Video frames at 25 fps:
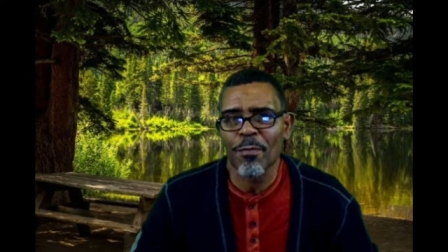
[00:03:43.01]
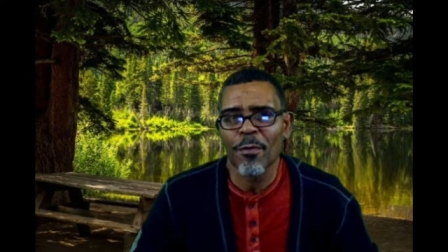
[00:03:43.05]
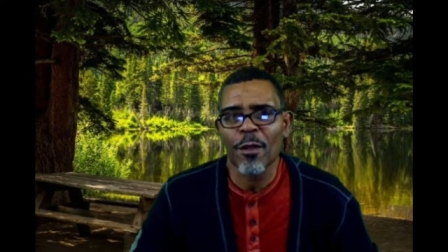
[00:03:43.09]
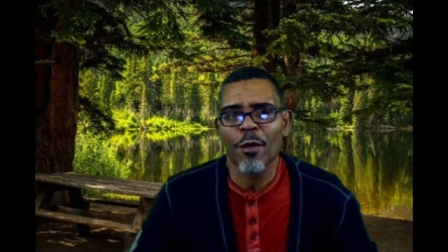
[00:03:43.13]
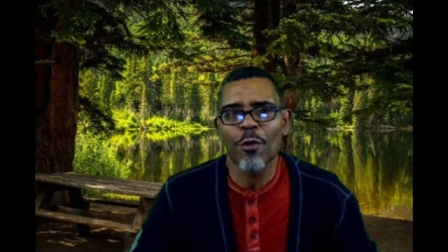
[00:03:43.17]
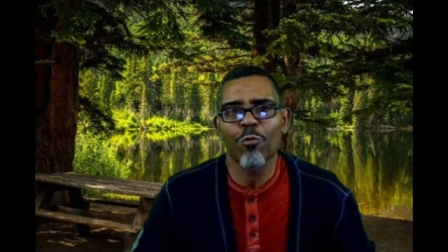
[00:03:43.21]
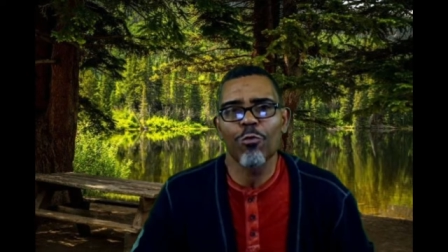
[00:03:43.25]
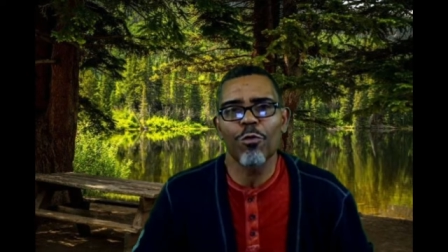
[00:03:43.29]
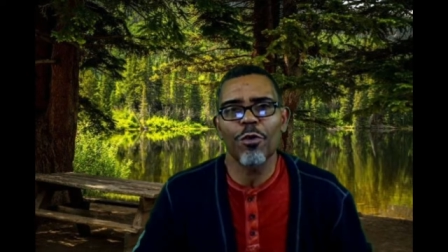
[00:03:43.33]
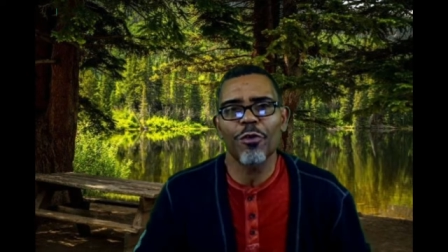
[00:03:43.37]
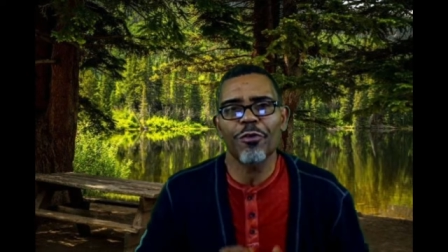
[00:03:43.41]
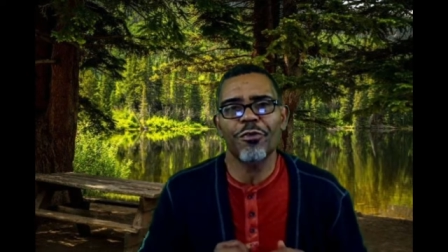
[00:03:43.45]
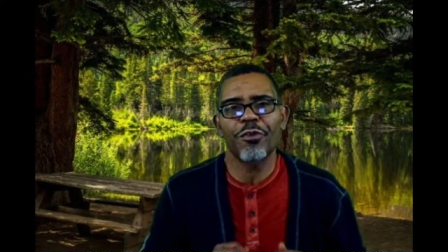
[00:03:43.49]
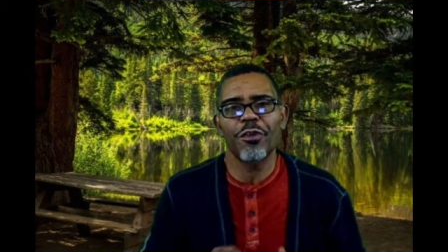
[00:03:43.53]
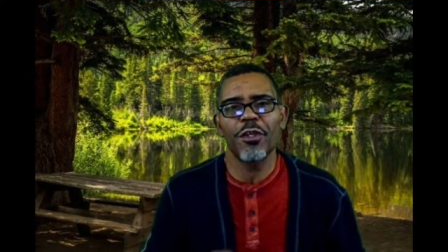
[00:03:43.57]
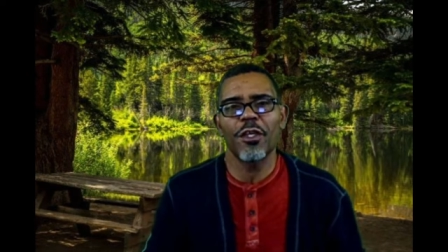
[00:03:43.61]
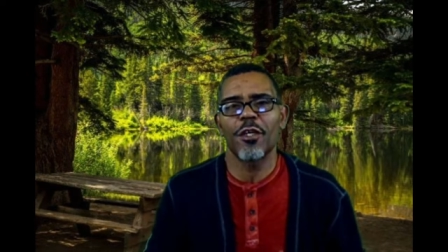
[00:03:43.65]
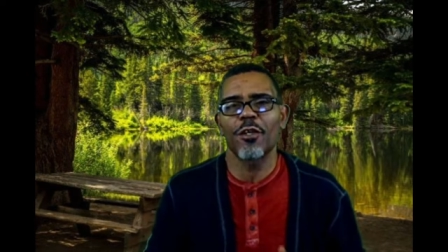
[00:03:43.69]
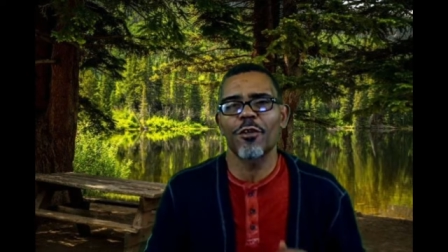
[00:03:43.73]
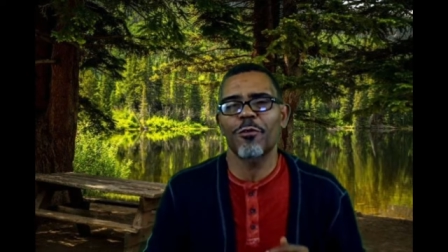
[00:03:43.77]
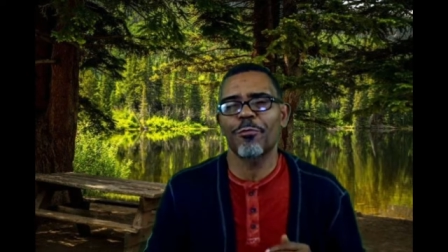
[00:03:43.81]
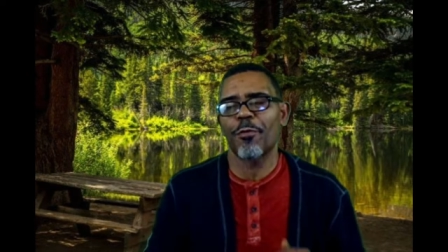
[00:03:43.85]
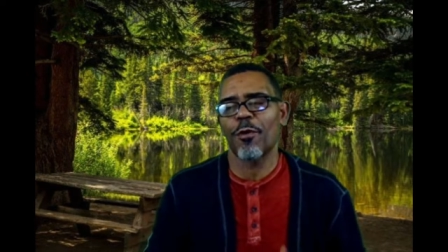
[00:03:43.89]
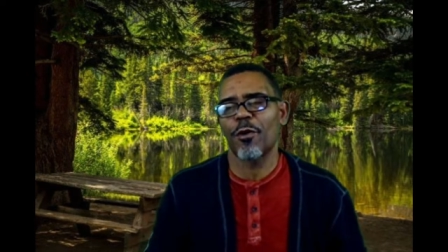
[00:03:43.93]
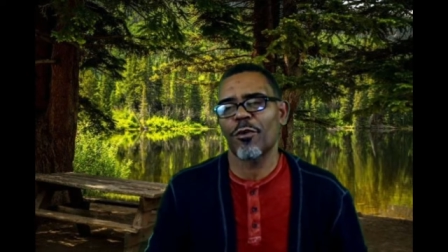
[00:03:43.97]
We'll see his
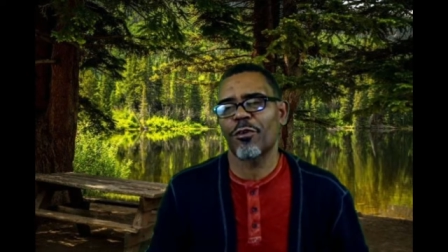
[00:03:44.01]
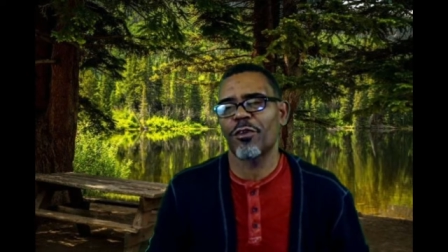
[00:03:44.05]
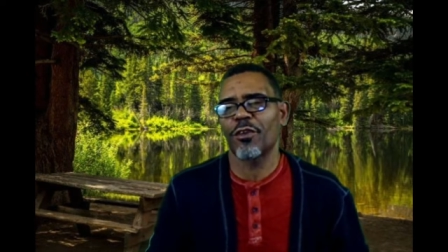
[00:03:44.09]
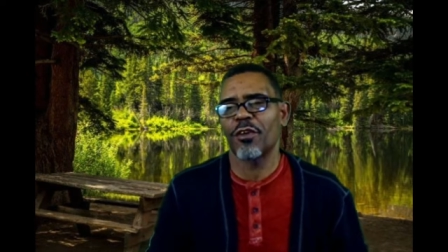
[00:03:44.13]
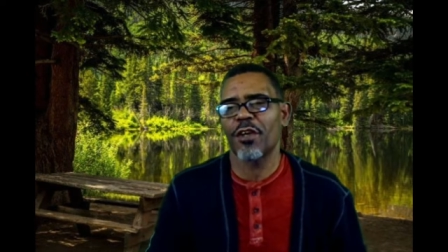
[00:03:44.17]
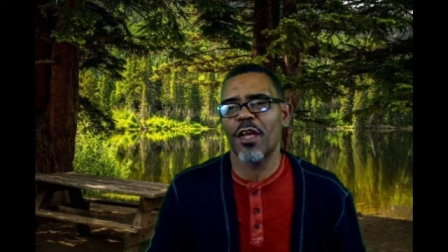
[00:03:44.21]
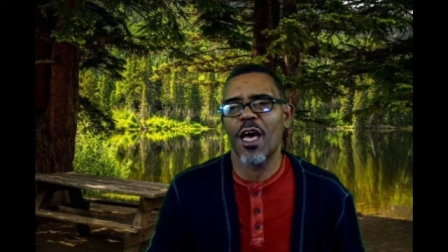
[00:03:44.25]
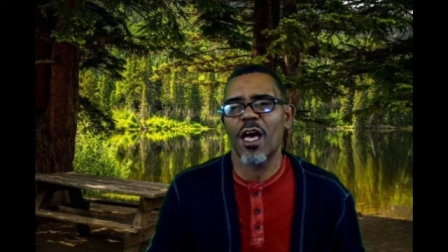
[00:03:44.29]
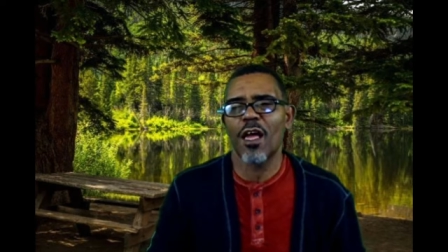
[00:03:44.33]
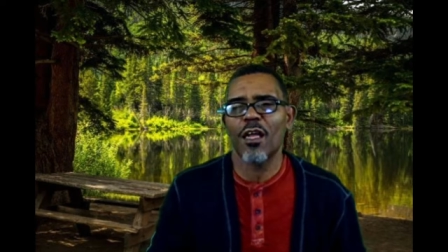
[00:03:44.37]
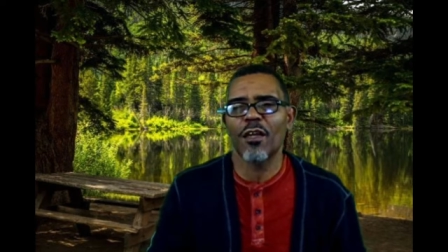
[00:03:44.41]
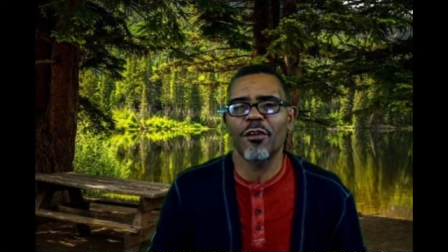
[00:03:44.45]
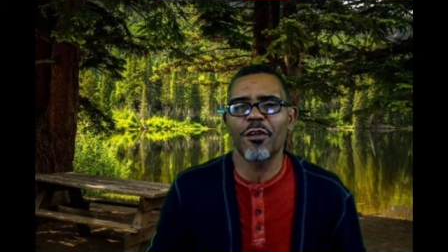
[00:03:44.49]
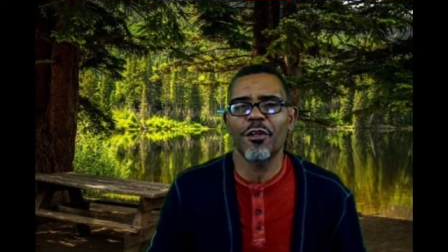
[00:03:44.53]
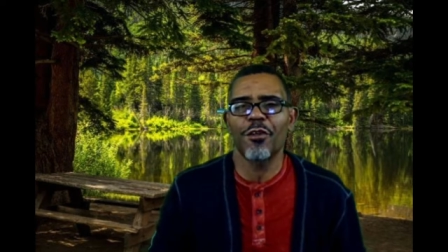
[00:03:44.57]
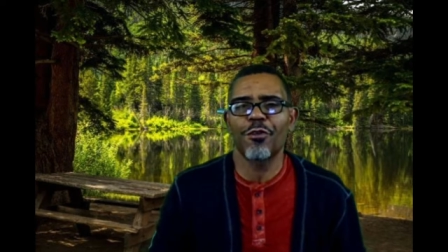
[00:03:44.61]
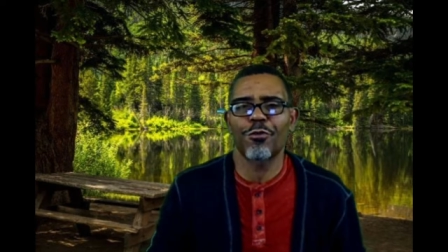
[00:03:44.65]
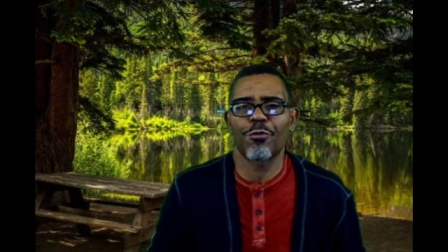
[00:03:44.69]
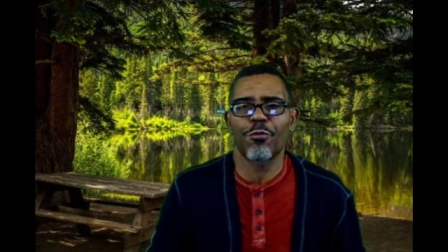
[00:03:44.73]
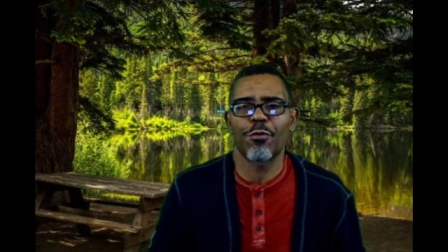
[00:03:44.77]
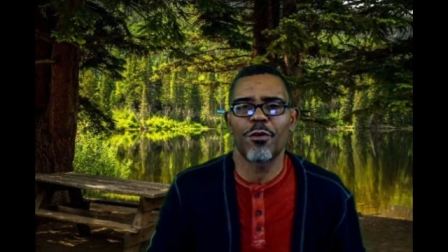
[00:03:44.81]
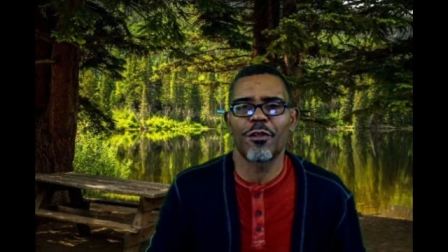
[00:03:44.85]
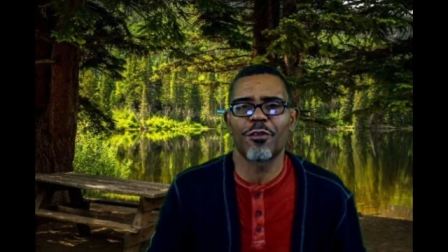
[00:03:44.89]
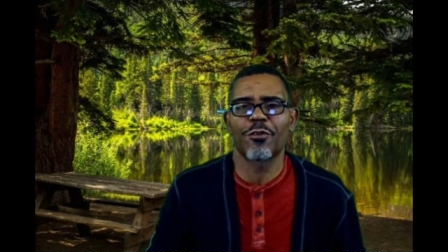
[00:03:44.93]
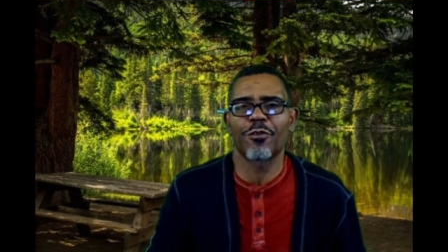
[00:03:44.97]
personality
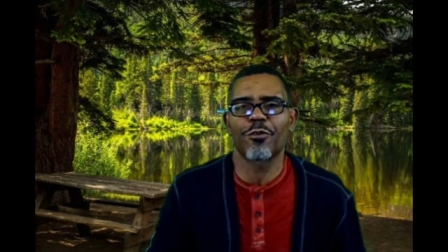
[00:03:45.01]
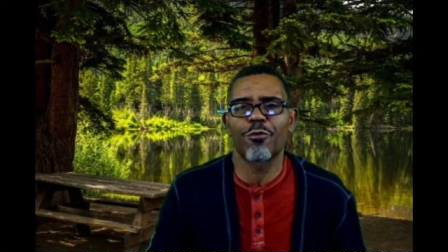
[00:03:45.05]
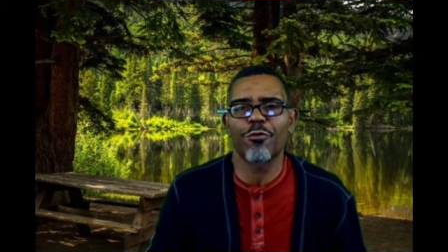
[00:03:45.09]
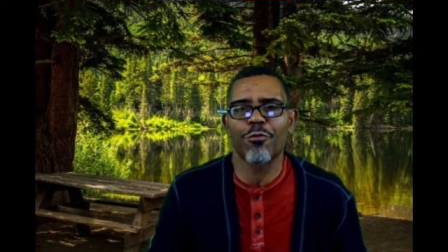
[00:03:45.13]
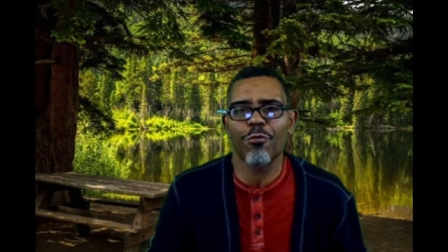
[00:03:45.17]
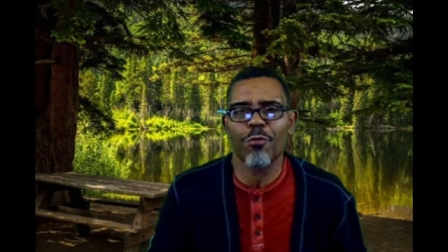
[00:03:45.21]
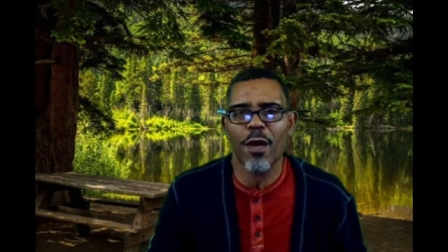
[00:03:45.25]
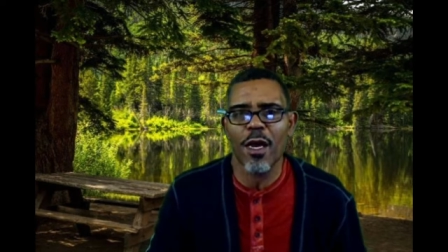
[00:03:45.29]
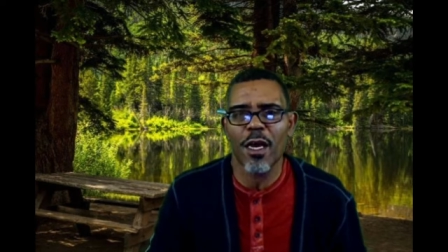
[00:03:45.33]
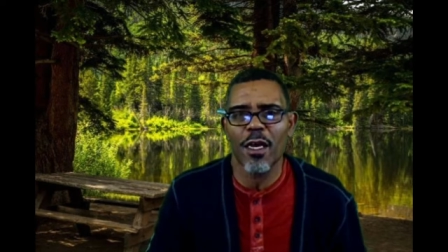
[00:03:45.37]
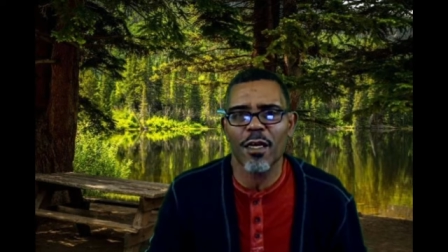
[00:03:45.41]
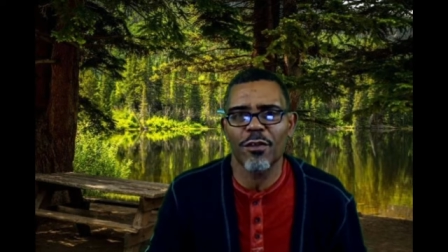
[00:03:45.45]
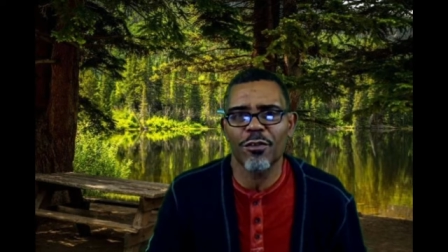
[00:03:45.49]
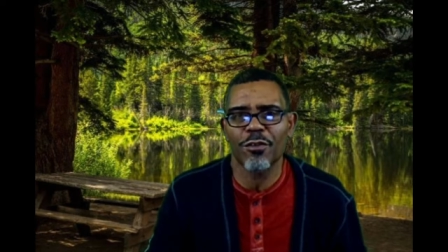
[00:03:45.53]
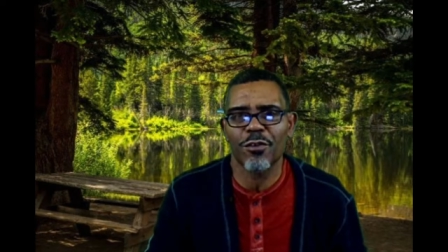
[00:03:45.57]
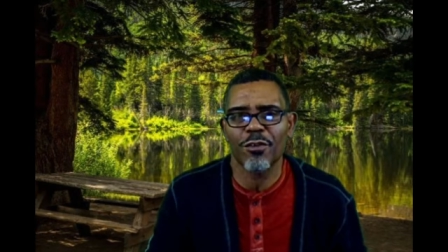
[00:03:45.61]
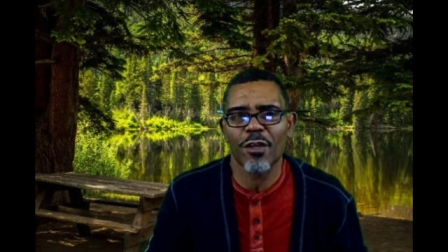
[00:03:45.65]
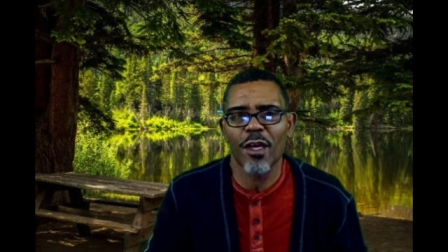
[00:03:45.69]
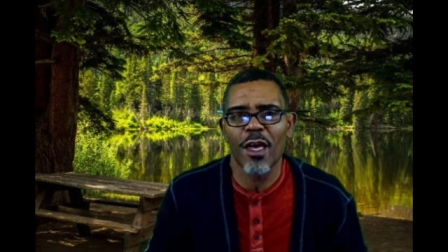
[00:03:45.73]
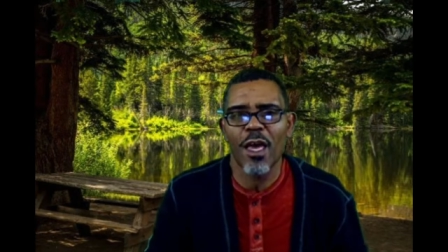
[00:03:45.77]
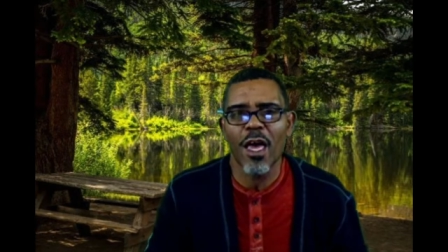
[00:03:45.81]
through his grace,